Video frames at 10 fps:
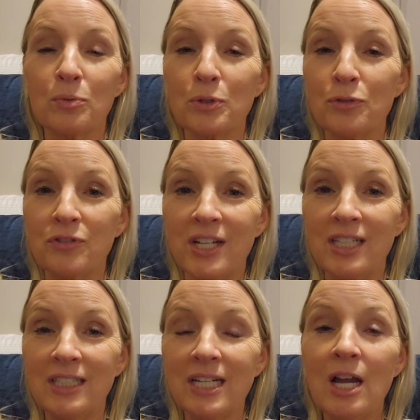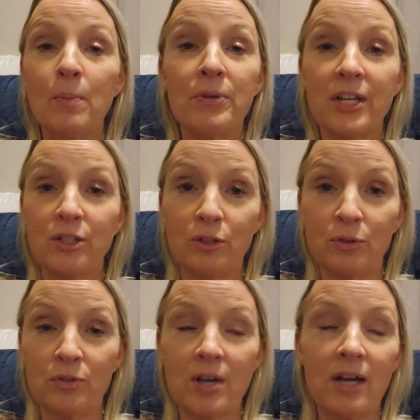Roofing, but they
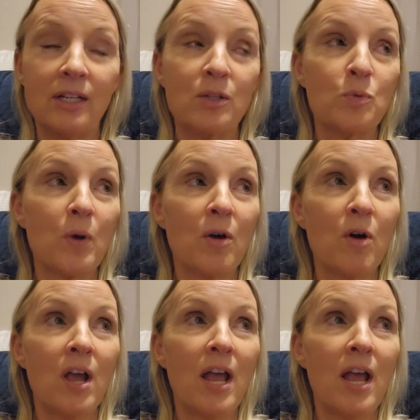do siding as well.